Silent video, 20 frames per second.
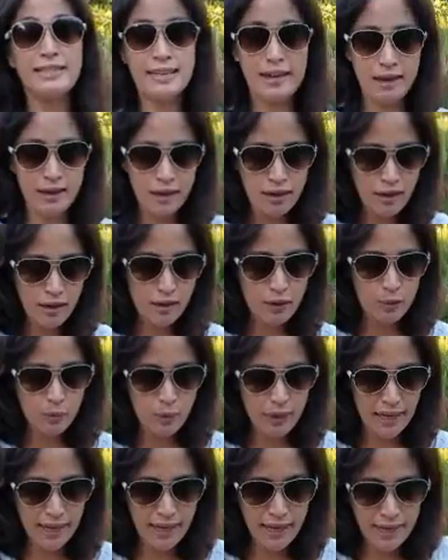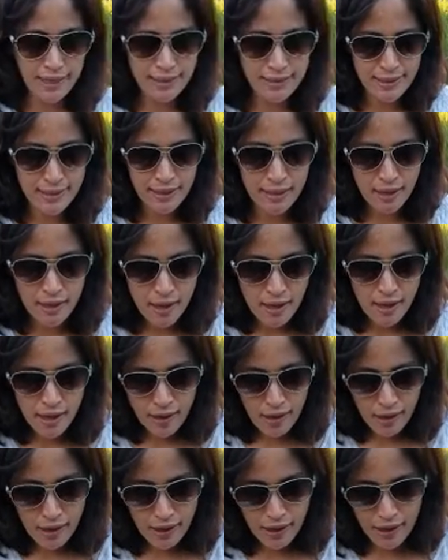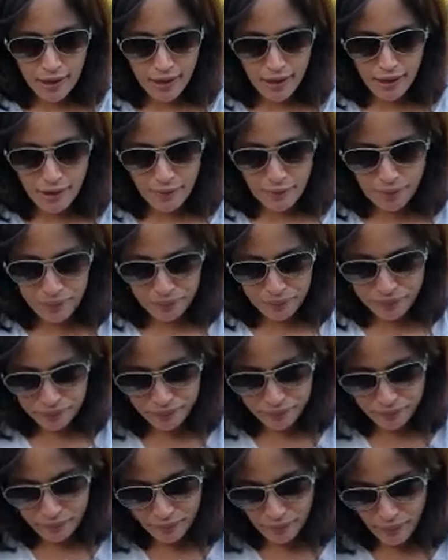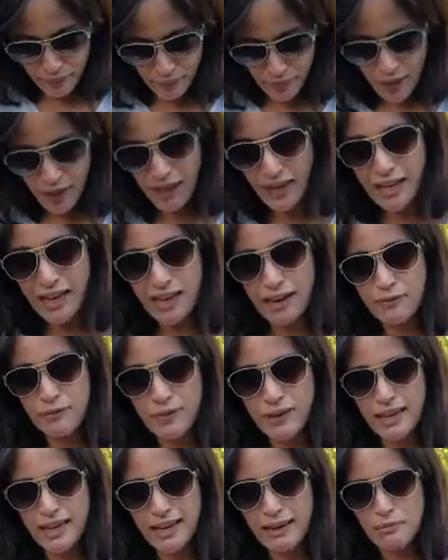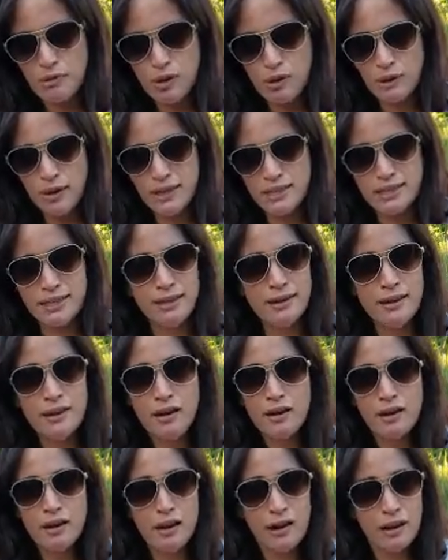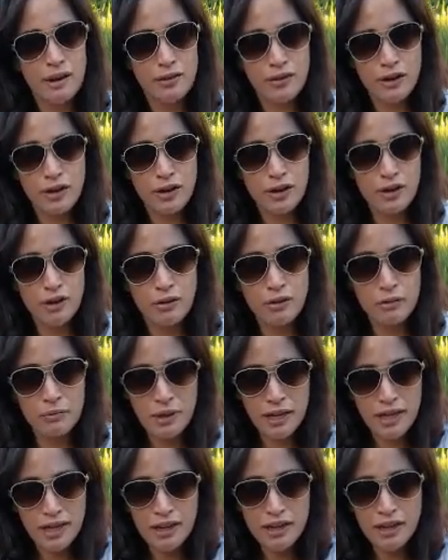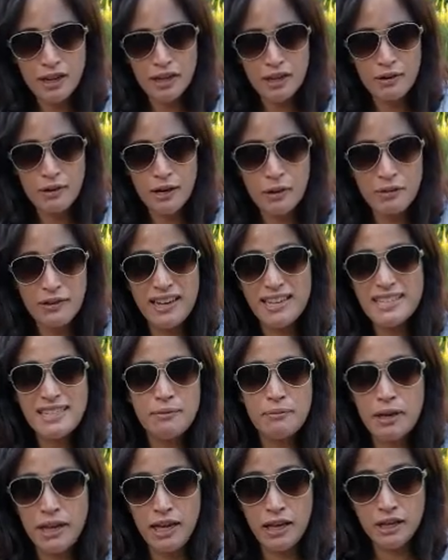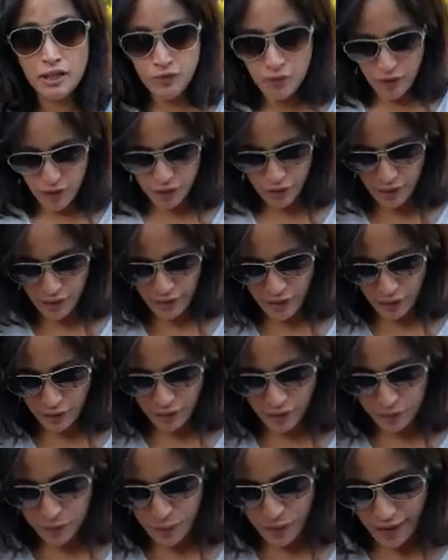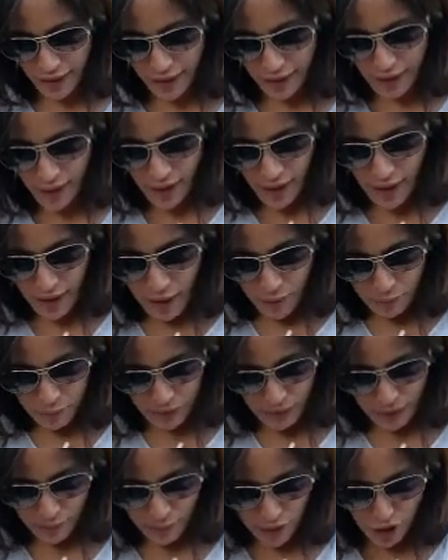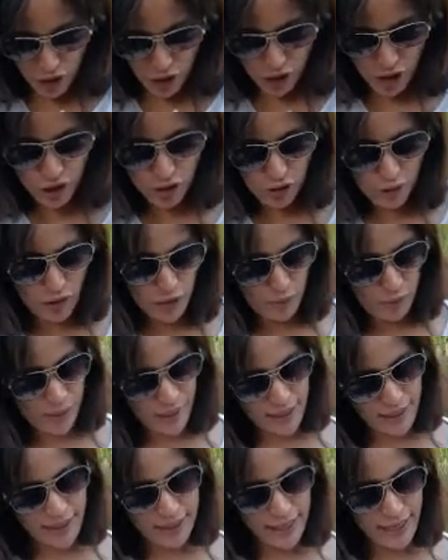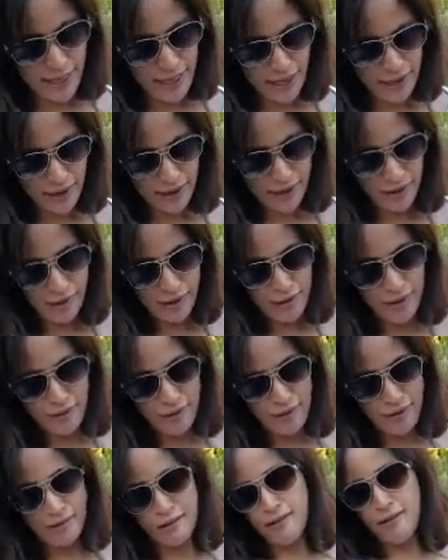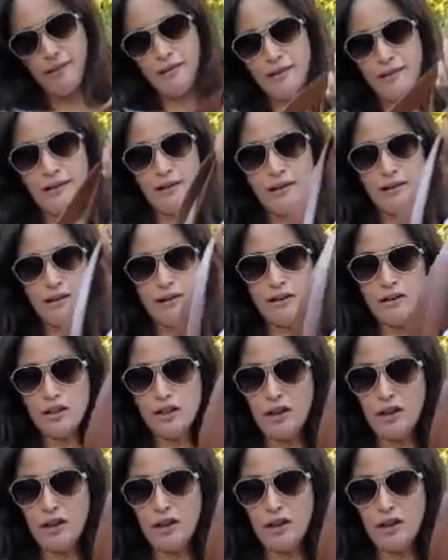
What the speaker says: a ton on the weekends. And I feel like I'm always on the go with my kiddo, and I like to have my hands free, so I like crossbody. But let me just show you when I say a